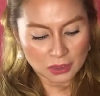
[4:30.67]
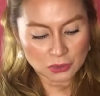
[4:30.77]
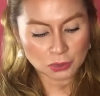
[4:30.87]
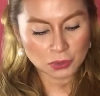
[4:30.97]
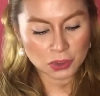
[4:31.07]

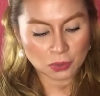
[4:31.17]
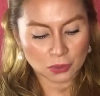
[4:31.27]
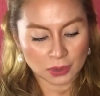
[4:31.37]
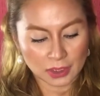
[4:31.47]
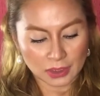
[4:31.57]
do
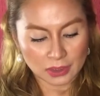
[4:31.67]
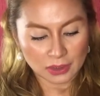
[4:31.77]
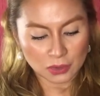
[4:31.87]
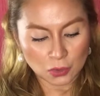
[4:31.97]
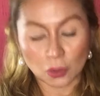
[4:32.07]
your
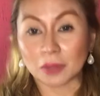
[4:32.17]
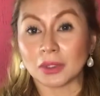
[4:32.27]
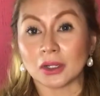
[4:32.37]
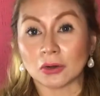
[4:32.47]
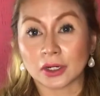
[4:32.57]

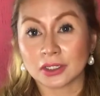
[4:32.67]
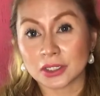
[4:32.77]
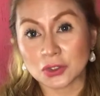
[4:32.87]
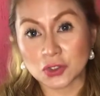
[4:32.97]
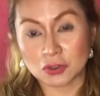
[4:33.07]
normal or the
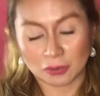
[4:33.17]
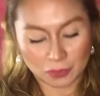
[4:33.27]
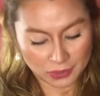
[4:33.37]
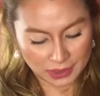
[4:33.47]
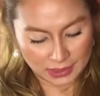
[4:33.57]
usual
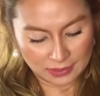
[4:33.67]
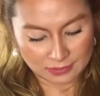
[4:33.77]
braid.